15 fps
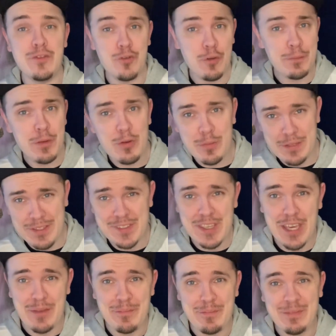a pyramid
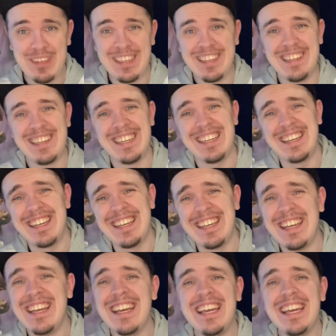scheme. And